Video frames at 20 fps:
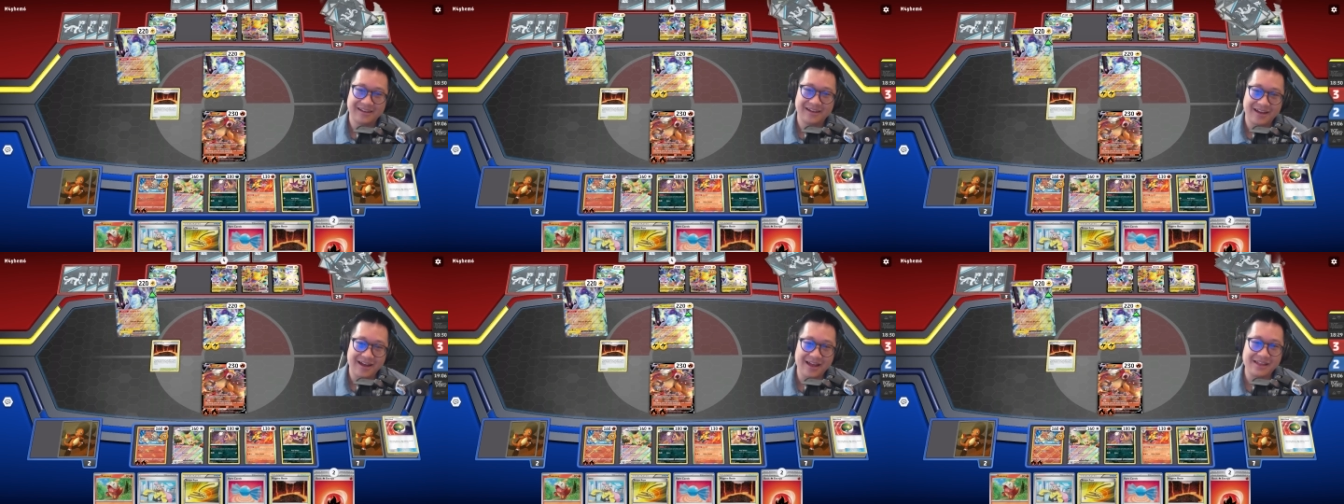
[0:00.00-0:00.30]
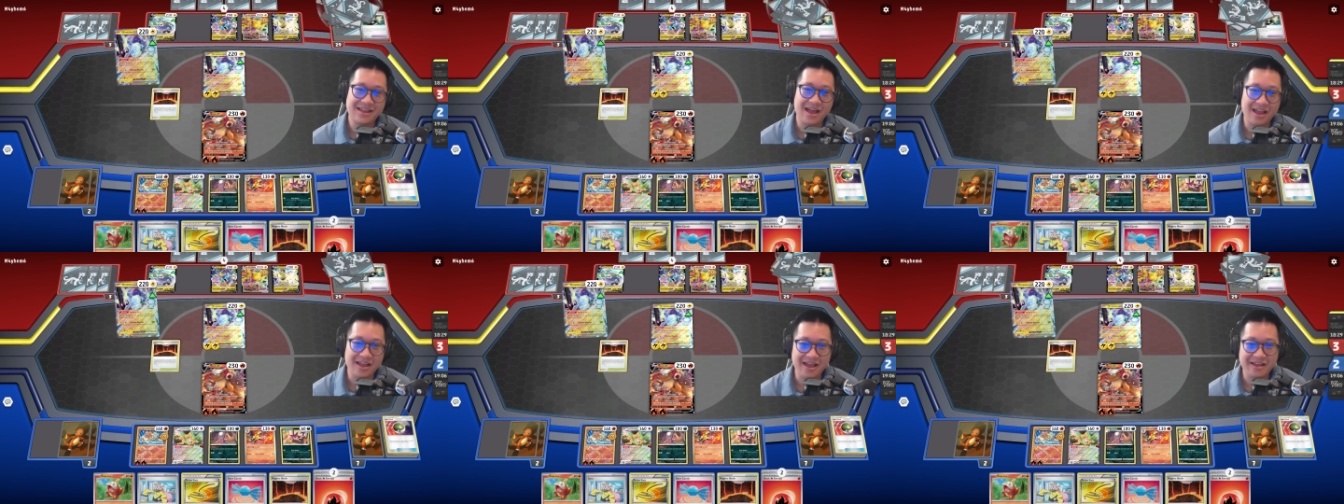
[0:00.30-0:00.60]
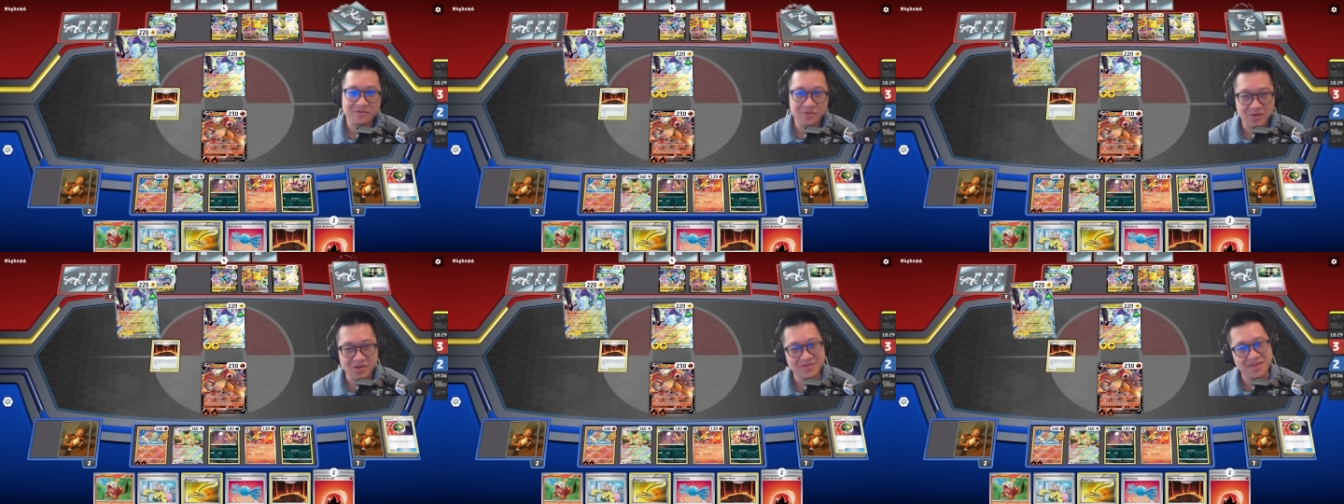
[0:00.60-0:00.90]
I, I,
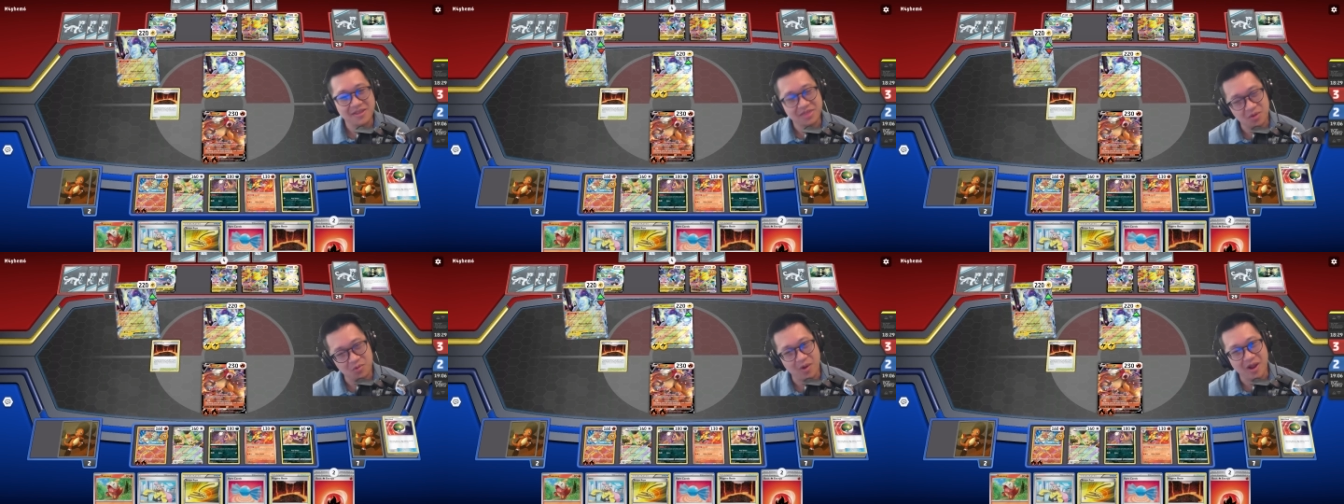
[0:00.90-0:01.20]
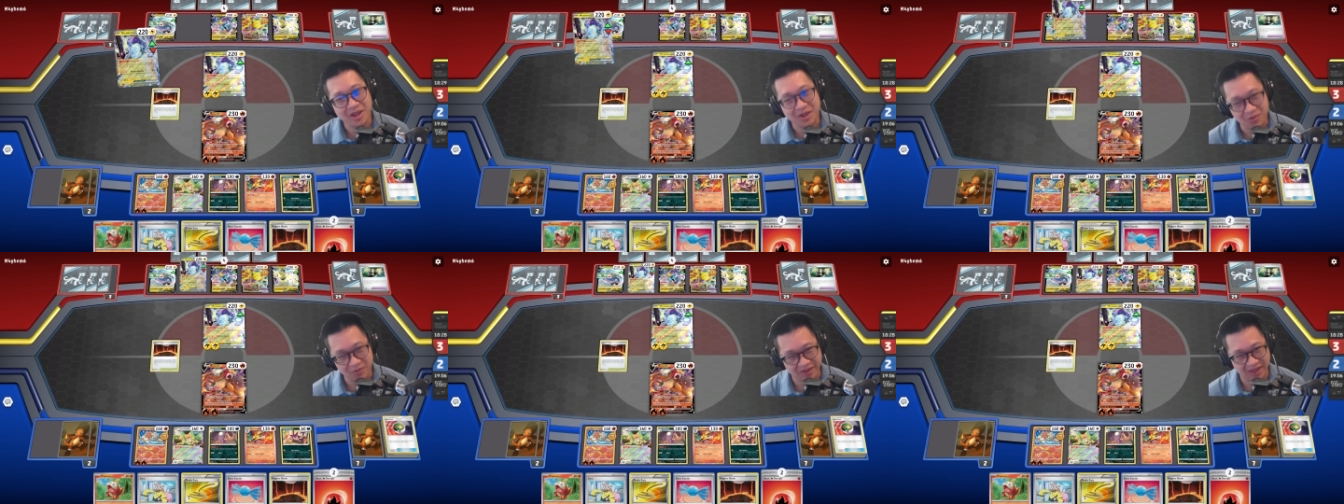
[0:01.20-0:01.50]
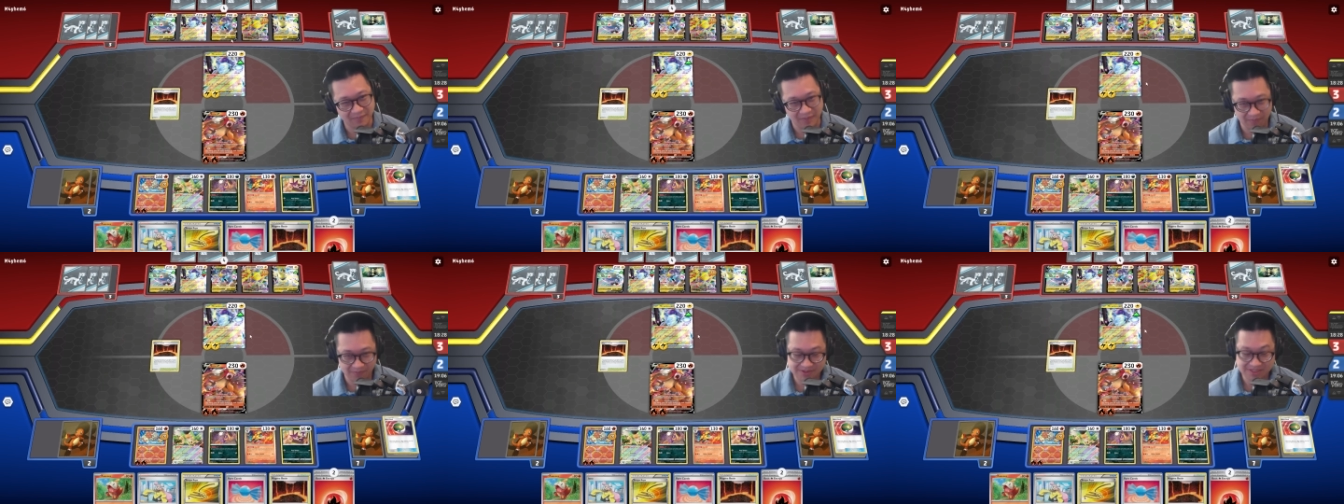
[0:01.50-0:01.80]
thought the Raikou
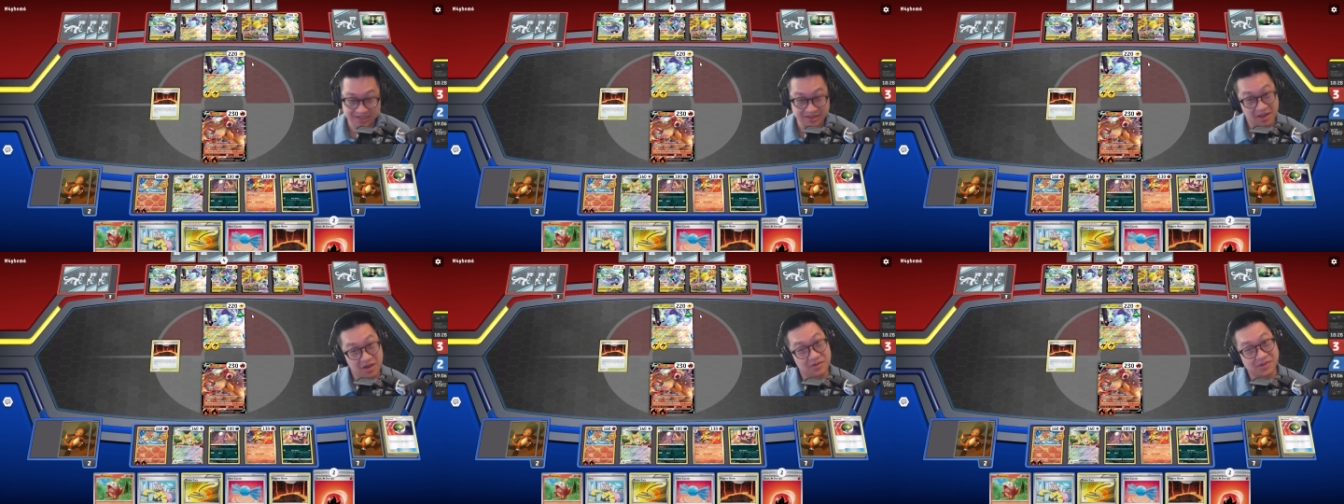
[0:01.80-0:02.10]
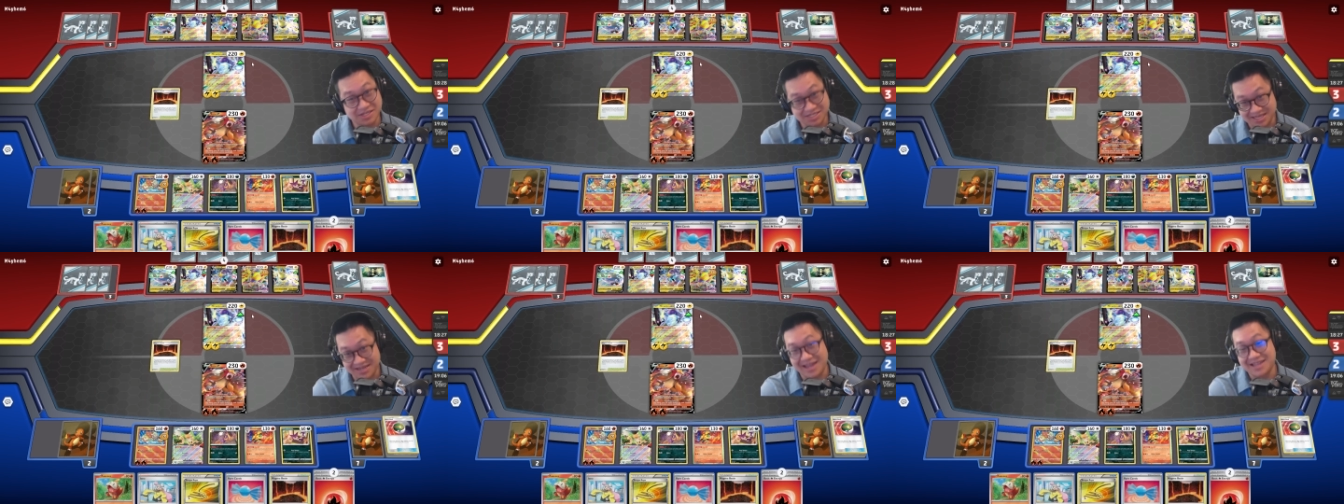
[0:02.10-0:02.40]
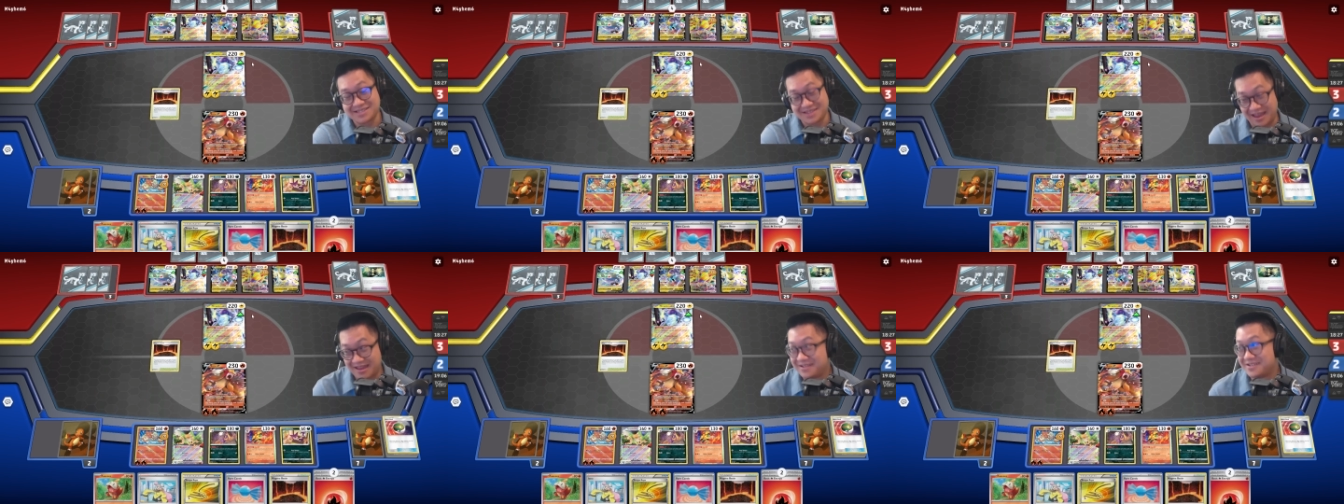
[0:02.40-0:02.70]
came out. I was like, no, this thing
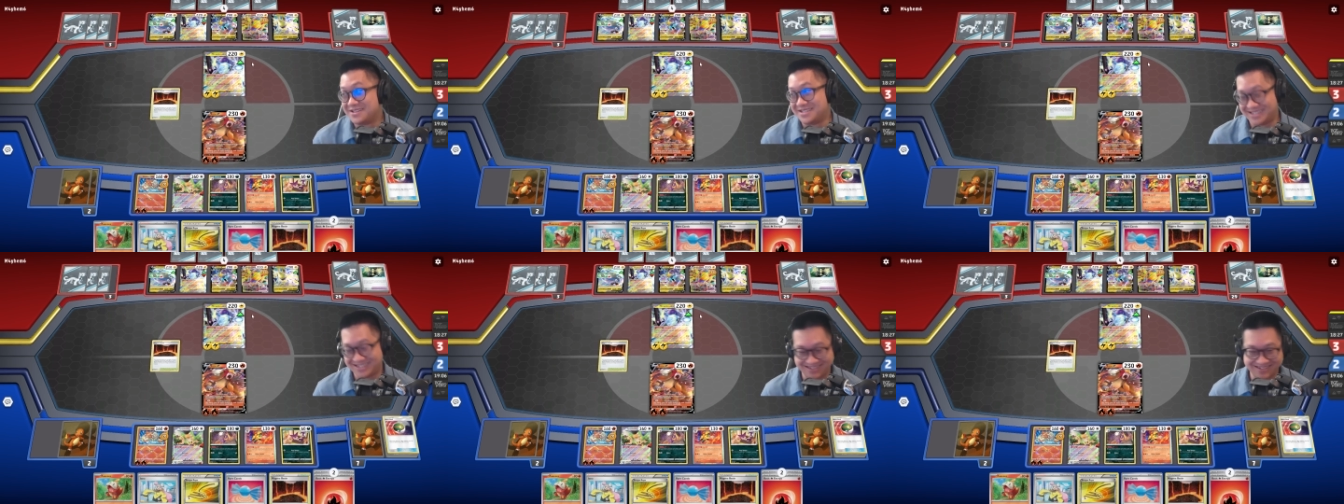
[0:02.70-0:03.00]
has energies,